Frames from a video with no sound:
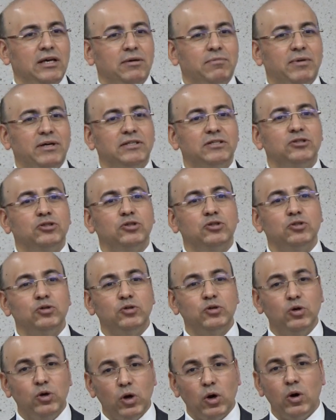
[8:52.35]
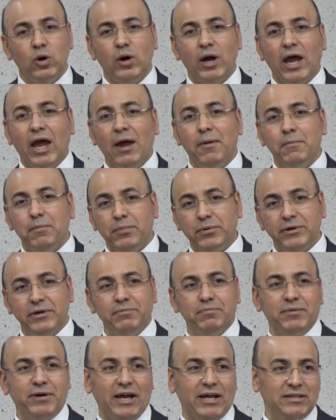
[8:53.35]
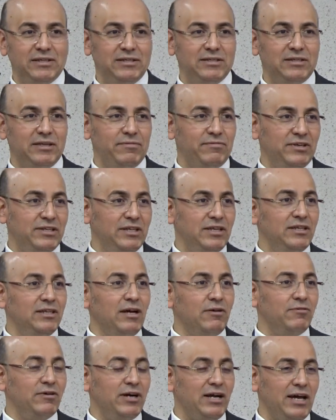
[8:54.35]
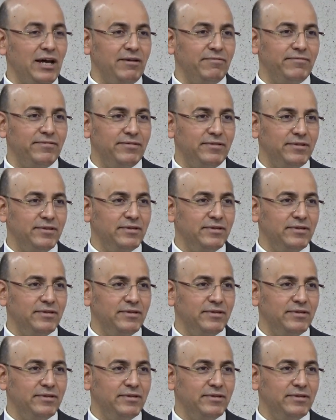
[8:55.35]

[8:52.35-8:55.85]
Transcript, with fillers: but it's to go and put in practice every day in our life.